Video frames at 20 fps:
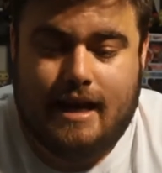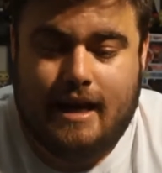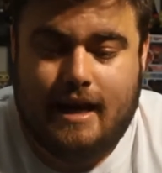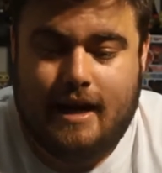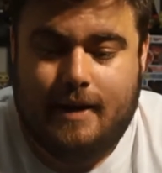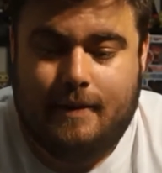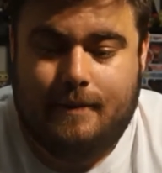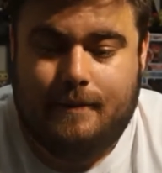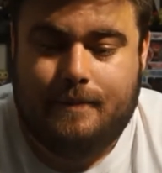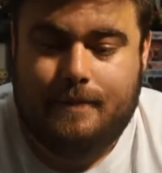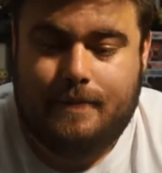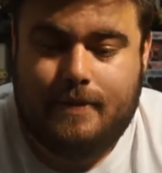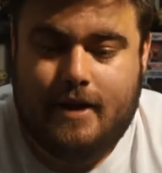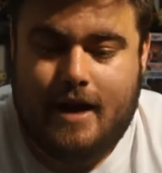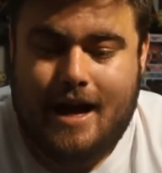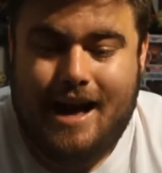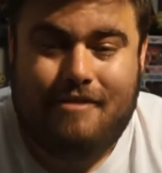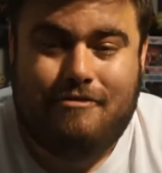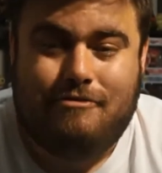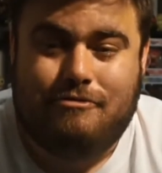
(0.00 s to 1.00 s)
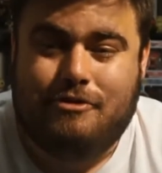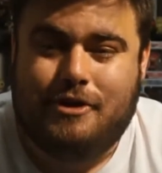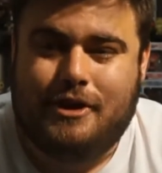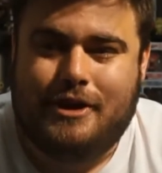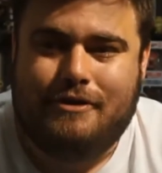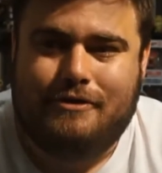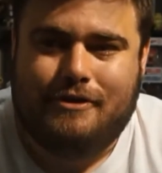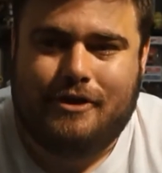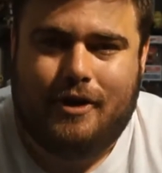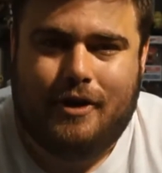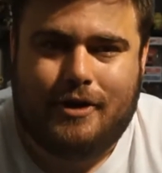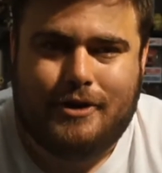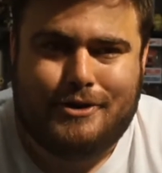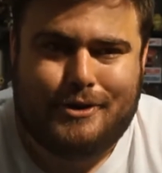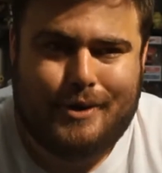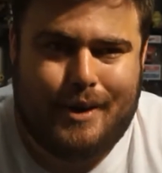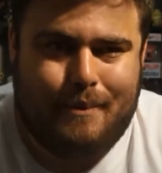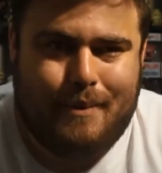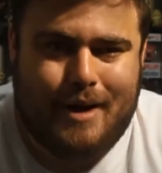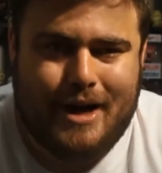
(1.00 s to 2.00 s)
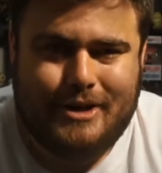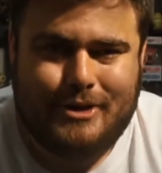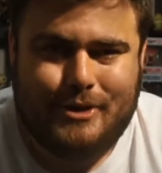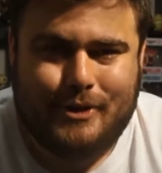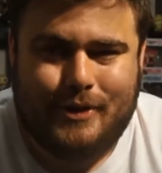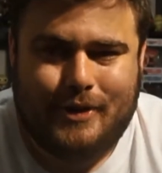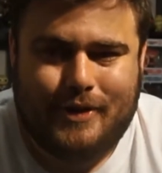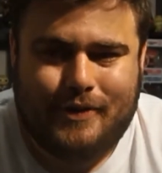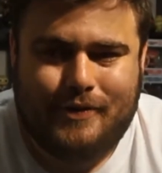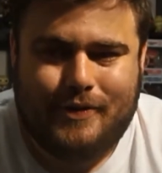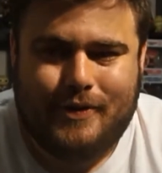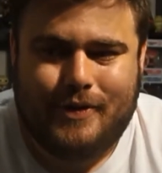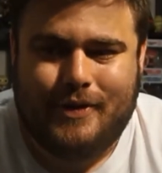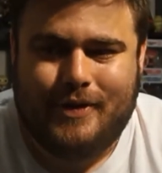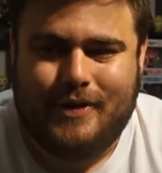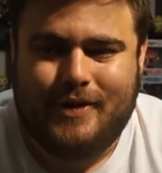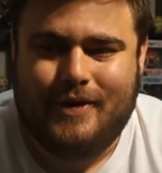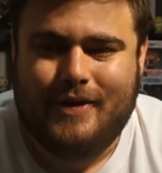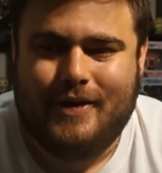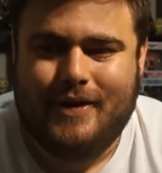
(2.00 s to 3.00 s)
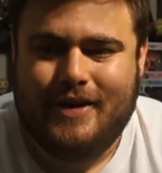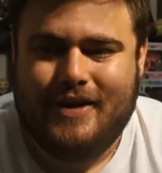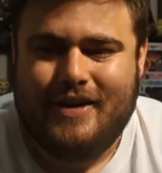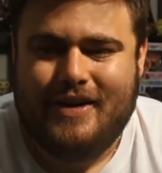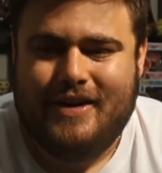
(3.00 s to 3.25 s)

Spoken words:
I haven't really vlogged, so I might do a few